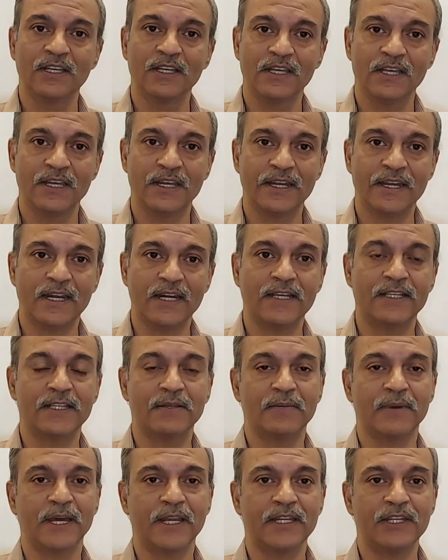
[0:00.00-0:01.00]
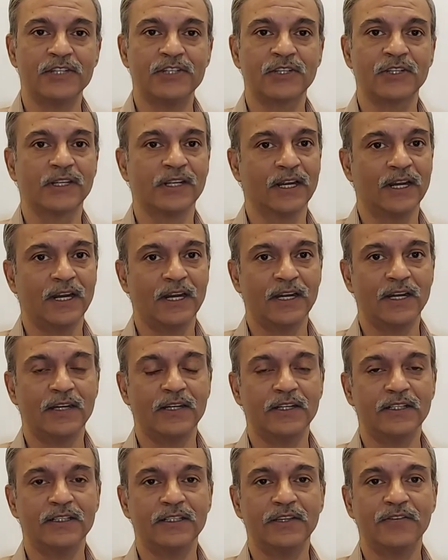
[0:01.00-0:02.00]
regarding the marriage and
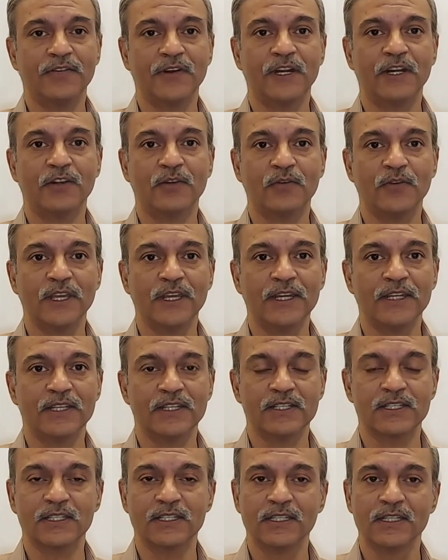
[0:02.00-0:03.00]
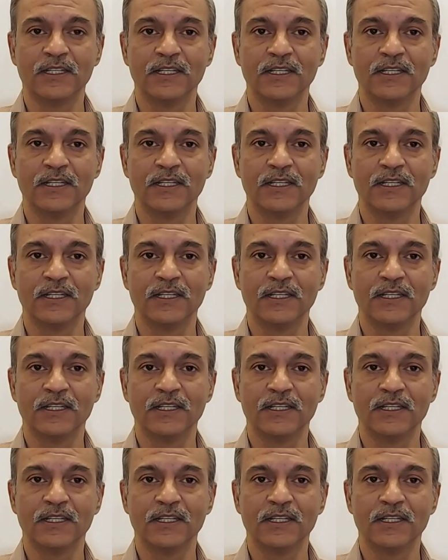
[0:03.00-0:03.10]
under the effect of Venus.